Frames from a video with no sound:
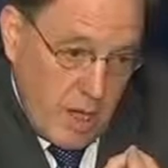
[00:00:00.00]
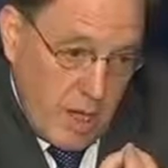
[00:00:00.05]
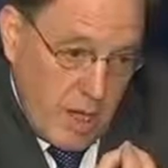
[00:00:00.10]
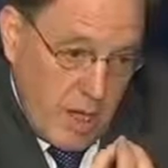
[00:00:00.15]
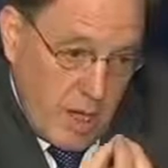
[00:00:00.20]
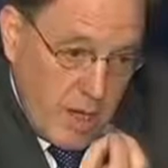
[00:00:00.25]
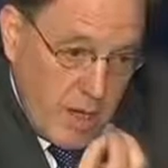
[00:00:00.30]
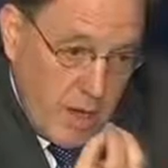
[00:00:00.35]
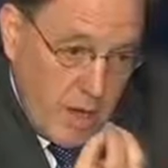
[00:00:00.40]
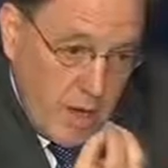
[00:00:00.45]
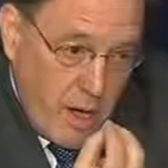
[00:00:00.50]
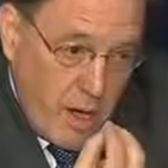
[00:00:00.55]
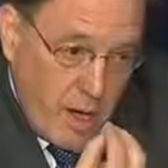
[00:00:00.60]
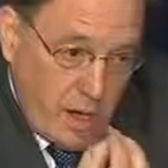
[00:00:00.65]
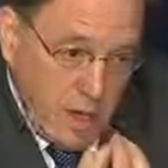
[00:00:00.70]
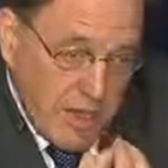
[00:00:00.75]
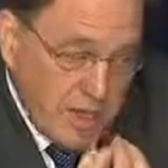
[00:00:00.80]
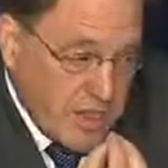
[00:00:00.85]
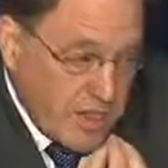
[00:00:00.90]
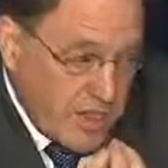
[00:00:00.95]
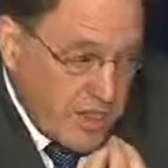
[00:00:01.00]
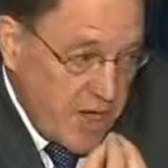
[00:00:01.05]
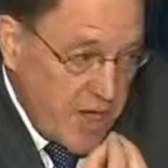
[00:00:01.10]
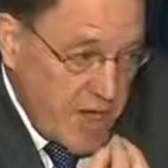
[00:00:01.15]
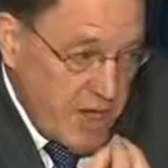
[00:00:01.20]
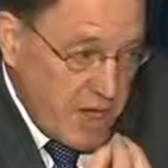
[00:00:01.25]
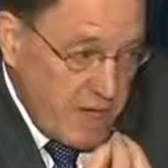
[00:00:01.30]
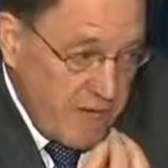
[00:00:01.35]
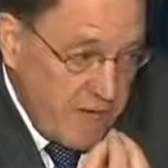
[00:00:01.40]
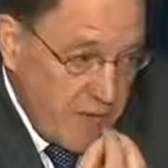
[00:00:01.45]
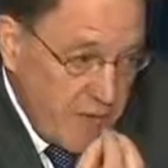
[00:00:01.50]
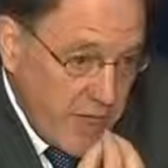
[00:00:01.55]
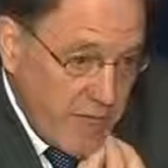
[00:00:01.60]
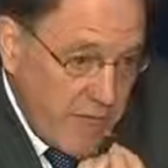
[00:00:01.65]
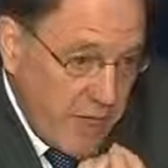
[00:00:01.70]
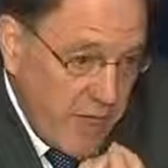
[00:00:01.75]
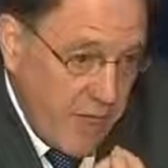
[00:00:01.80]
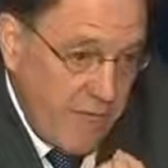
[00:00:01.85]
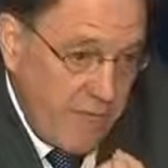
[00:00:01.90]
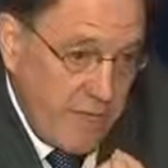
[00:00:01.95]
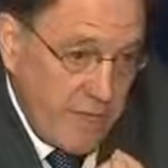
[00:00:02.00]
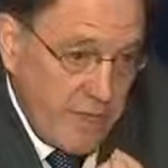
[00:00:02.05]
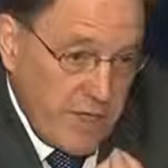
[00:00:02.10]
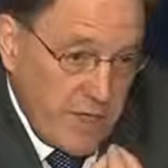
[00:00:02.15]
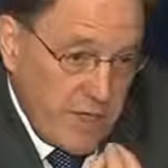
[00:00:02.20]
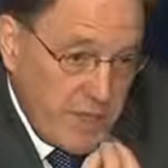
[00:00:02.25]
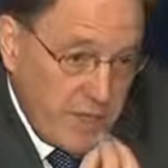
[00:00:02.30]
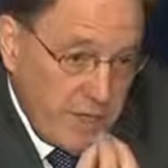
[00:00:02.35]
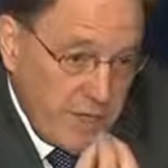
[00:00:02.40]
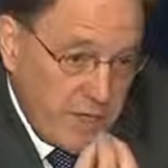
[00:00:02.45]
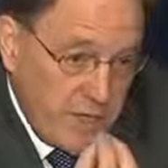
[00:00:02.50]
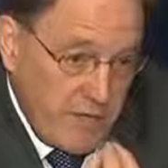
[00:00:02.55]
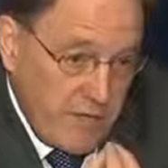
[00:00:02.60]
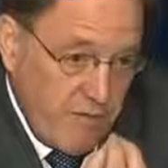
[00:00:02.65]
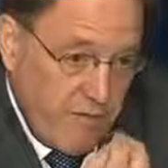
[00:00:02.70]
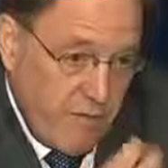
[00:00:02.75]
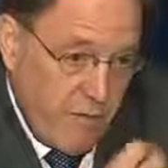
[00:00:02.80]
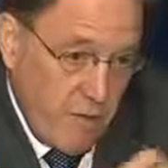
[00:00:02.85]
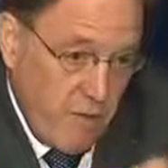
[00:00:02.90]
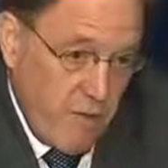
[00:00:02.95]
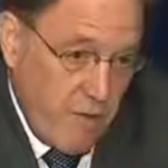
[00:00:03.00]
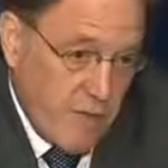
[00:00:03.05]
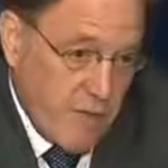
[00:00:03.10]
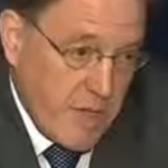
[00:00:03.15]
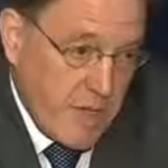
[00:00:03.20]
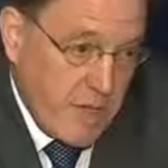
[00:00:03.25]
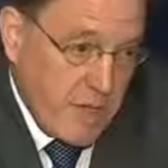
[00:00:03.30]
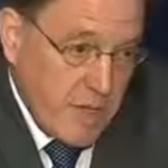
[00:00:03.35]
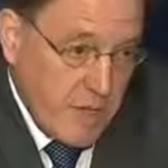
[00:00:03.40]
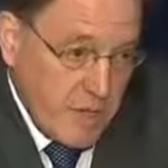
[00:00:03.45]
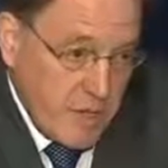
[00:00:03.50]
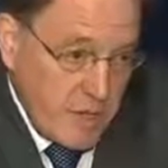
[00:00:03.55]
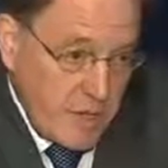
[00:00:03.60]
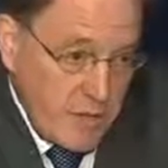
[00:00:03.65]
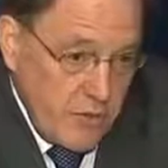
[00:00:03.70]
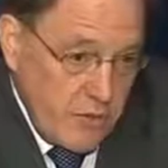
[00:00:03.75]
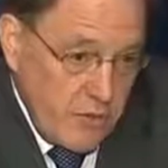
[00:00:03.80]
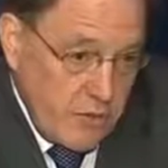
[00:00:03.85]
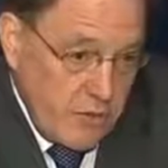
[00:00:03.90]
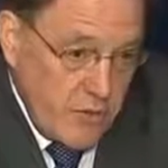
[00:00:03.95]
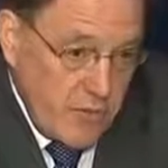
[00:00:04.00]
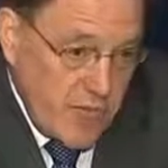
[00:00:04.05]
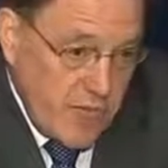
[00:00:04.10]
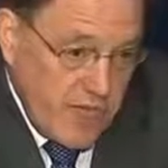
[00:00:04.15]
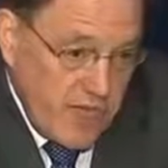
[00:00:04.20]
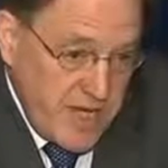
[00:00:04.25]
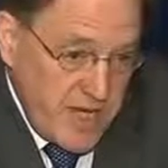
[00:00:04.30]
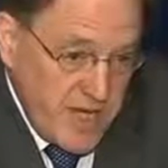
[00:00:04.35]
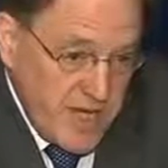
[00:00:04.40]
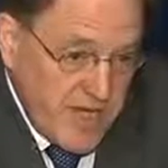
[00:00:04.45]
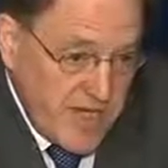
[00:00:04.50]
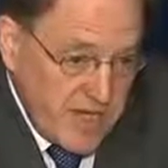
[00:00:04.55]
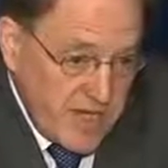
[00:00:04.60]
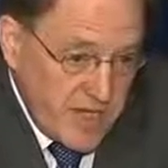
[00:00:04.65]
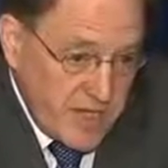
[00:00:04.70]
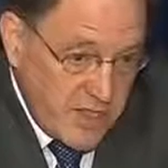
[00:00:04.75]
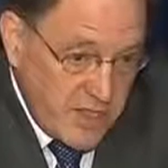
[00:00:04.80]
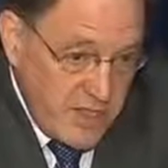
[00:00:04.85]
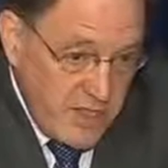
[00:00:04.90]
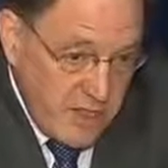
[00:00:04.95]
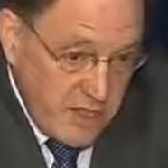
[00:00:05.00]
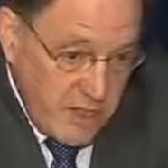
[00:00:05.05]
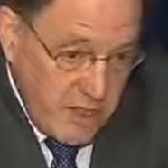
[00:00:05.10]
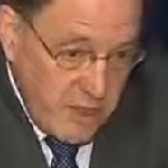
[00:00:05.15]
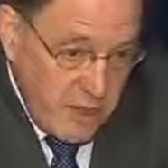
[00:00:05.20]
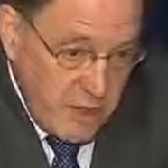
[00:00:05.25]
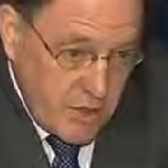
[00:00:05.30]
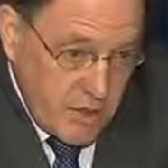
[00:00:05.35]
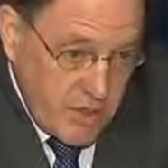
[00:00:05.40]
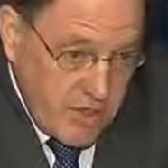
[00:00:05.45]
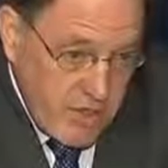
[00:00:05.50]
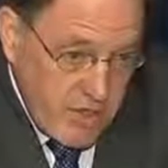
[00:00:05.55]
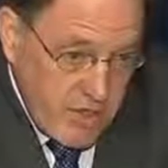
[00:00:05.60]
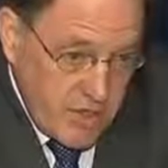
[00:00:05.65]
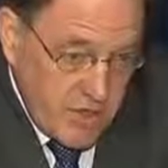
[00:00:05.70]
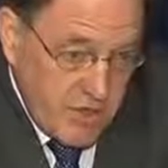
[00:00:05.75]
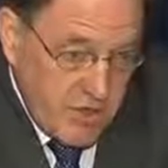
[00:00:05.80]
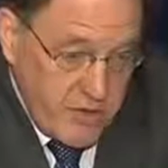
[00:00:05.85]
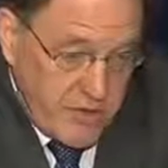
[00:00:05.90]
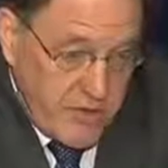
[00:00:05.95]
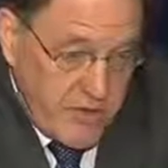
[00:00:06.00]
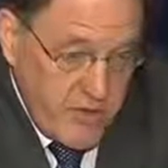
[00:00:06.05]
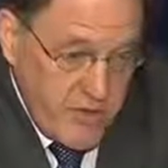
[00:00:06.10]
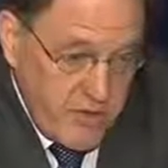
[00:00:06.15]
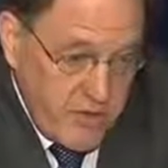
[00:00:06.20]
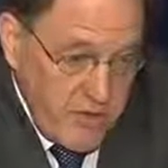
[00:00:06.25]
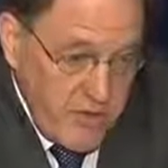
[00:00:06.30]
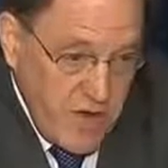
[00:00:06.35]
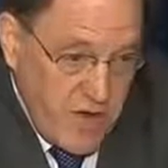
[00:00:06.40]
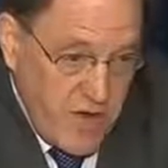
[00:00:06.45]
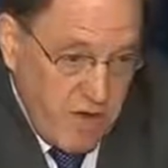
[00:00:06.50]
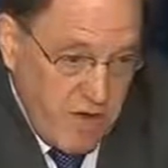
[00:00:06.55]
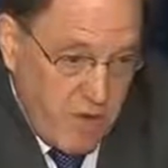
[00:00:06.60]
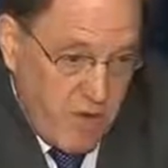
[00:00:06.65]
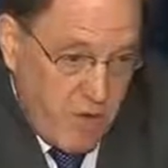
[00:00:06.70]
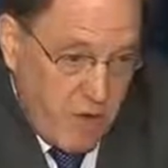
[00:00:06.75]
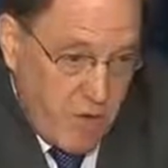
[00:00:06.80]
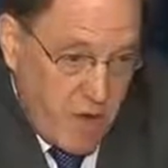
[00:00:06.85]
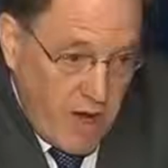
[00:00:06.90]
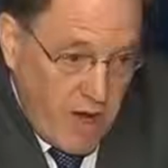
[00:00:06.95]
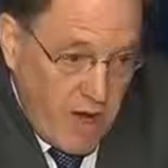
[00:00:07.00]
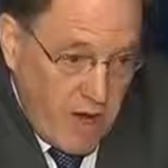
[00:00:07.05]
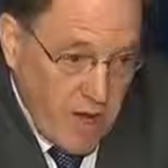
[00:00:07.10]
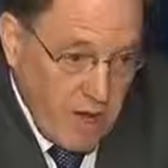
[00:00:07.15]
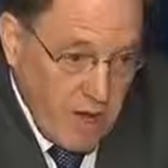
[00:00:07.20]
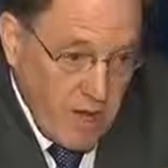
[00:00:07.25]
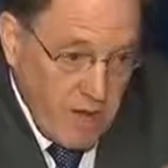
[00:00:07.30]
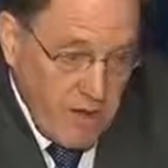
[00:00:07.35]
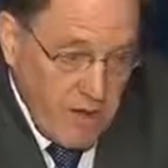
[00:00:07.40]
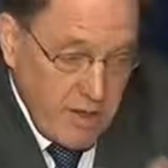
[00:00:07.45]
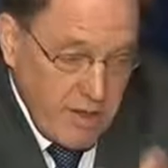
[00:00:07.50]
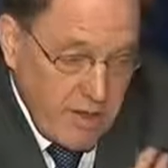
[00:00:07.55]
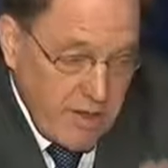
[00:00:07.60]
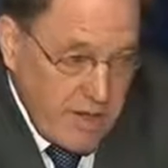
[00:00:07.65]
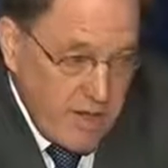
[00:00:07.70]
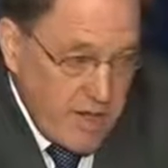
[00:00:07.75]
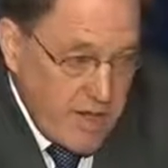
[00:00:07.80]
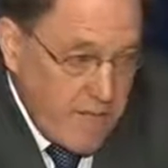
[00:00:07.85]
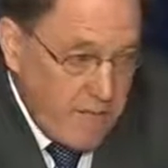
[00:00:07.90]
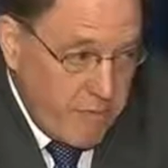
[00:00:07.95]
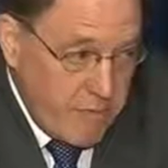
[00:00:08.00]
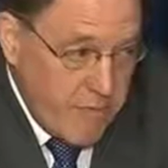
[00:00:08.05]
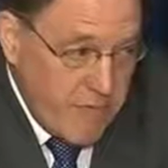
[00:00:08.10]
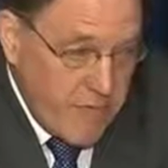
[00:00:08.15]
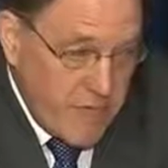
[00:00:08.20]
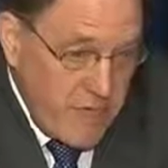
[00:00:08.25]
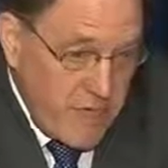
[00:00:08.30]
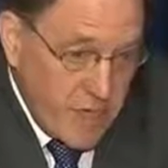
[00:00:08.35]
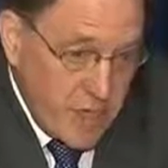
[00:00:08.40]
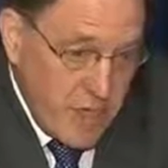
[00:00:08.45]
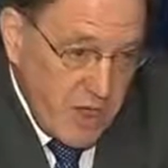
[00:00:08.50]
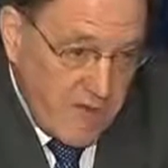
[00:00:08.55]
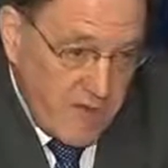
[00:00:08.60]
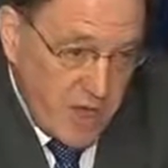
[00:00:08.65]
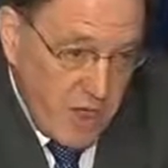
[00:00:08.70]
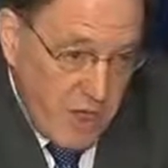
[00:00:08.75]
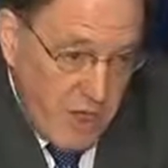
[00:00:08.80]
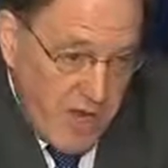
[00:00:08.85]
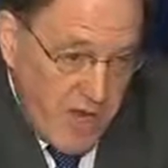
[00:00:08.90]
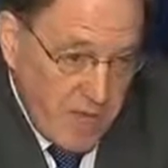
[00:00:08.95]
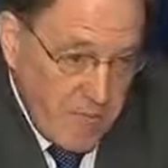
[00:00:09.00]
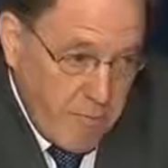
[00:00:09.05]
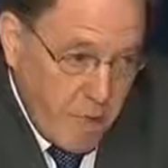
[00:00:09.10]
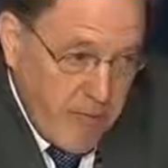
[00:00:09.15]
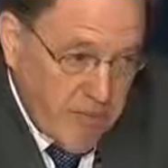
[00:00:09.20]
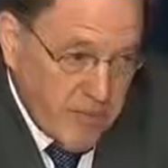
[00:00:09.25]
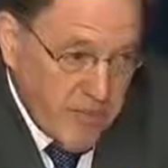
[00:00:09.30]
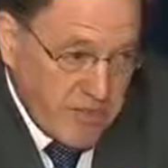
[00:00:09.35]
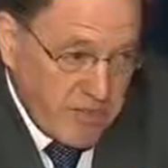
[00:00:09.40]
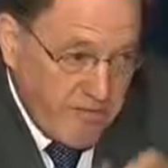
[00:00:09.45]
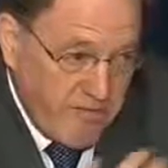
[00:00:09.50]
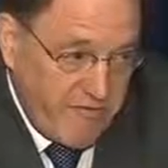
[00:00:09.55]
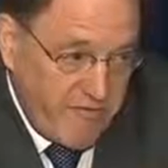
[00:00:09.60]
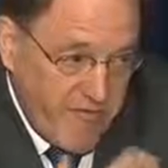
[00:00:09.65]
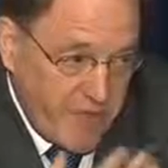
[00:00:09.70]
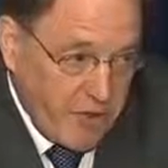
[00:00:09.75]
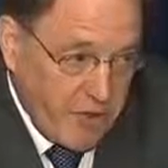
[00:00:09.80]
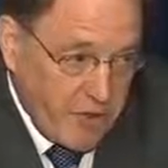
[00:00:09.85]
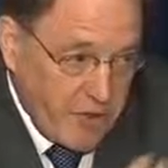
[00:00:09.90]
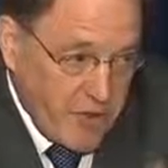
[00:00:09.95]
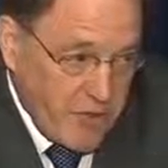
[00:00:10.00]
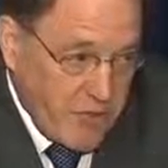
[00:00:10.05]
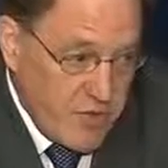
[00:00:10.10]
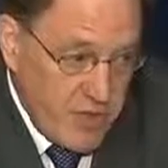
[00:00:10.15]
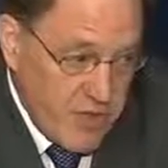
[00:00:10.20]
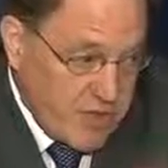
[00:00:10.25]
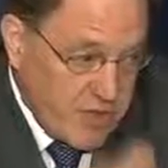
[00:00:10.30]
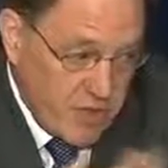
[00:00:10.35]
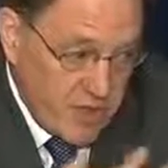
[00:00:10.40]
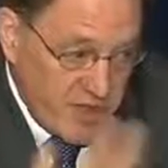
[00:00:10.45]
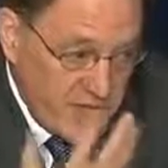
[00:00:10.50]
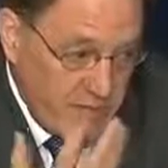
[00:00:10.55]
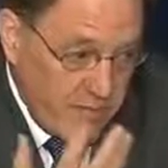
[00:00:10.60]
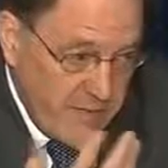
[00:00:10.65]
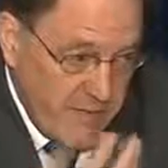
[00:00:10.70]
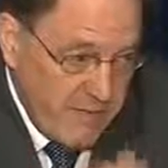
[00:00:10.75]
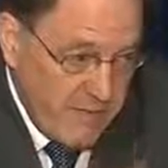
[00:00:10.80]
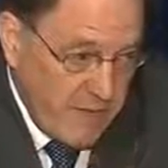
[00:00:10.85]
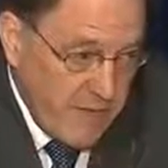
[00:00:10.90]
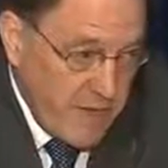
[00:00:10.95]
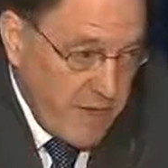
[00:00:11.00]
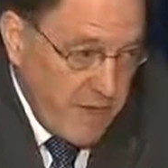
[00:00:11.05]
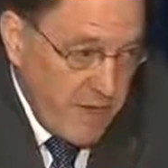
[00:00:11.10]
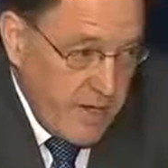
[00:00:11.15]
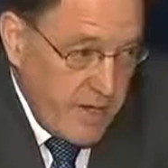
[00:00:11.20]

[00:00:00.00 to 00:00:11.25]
are designed very carefully to conform to the existing treaties so that they do not require the implementation of a grand project of federal union or some other